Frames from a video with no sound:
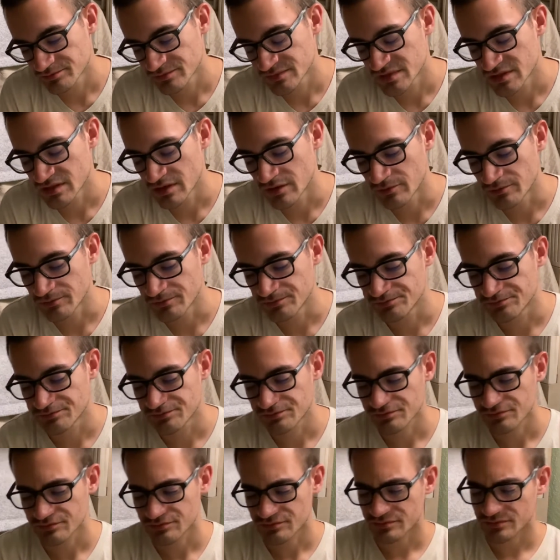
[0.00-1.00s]
So
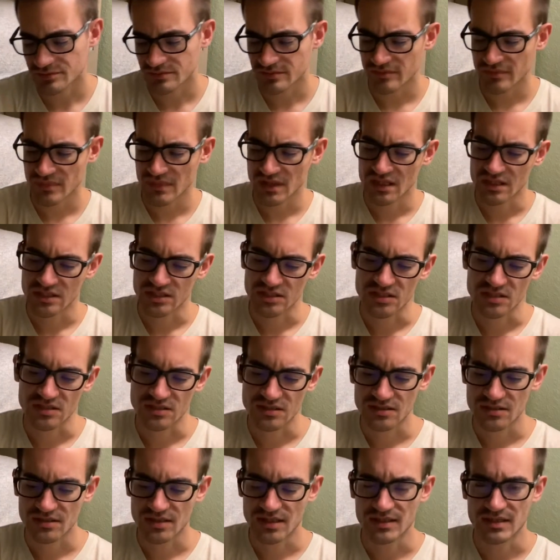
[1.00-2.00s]

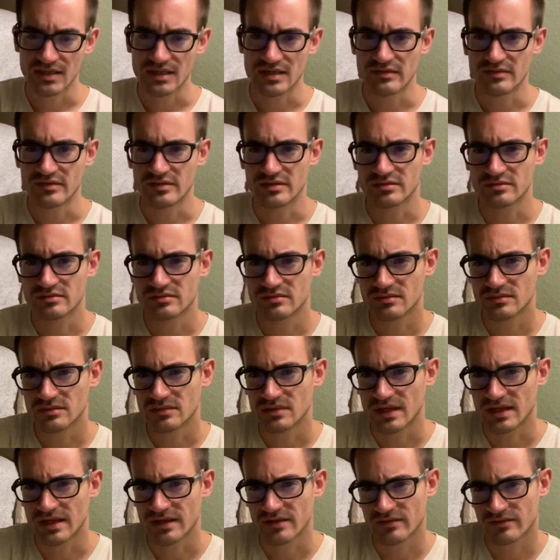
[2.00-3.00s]
I even
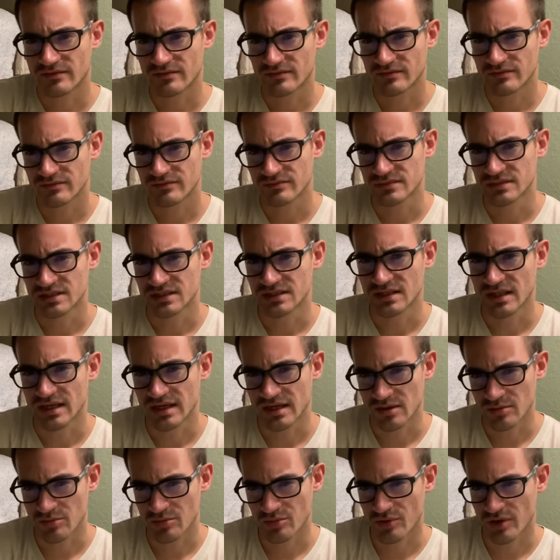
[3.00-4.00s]
like did like
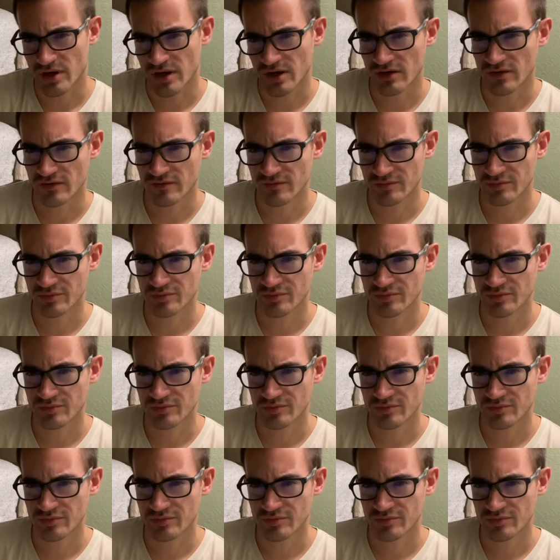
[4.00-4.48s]
a prayer,